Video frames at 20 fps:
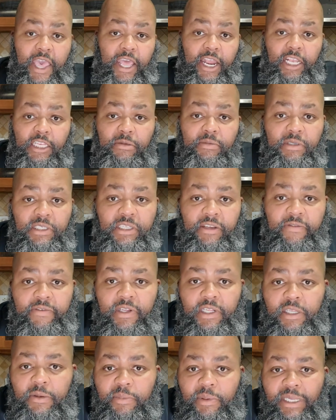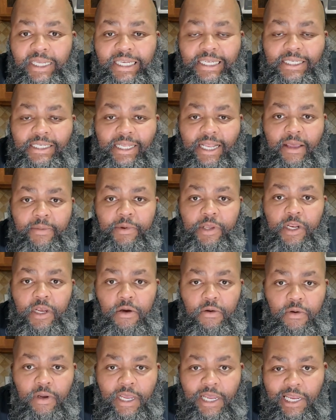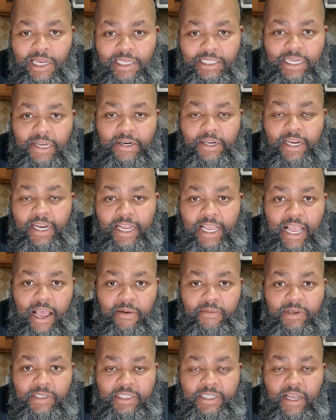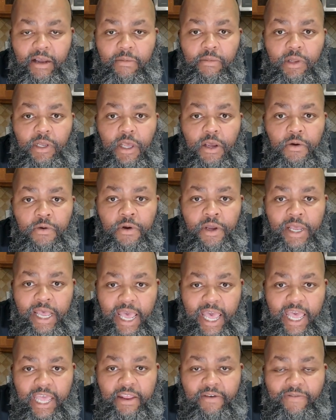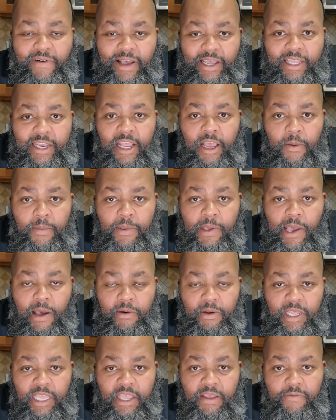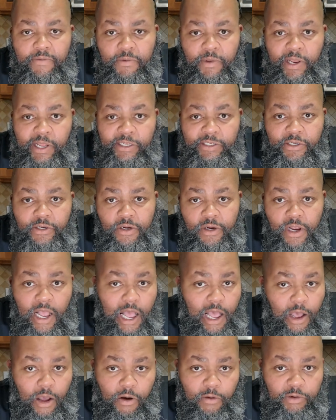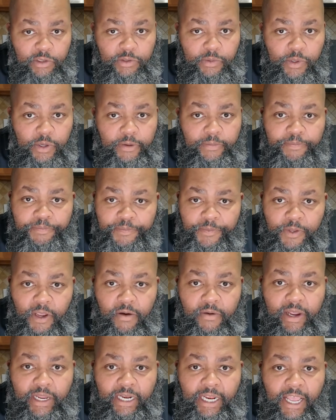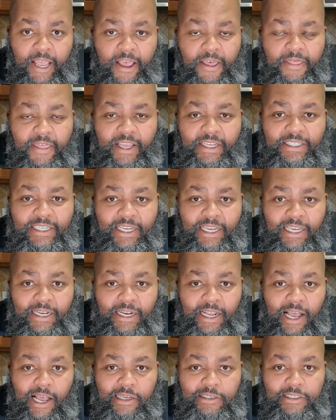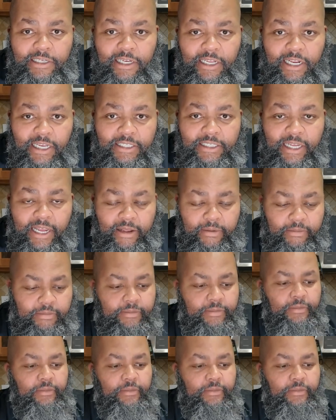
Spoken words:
Canik specifically, please let me know down in the comments down below. And if I can help you out and give you an answer, I always will. All right. Thanks again. I'll see you next time.